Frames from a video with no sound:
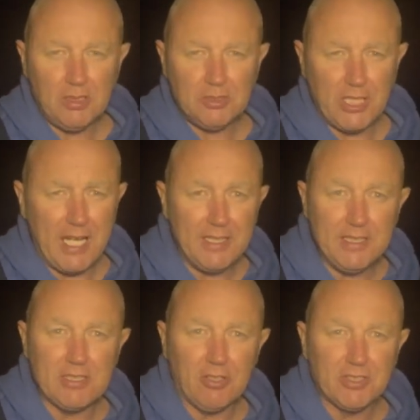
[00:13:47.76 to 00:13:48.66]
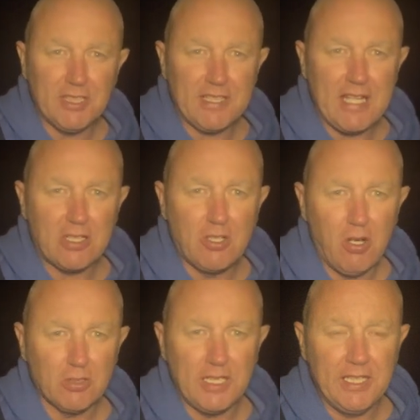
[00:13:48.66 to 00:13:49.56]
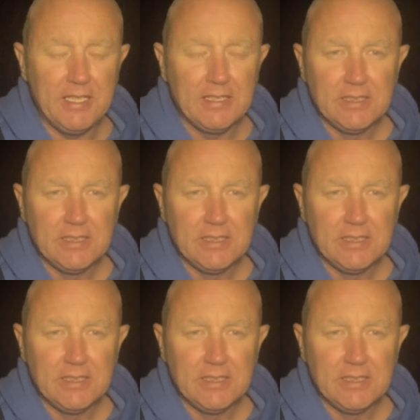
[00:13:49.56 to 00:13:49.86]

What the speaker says: Jay's obviously had that codling.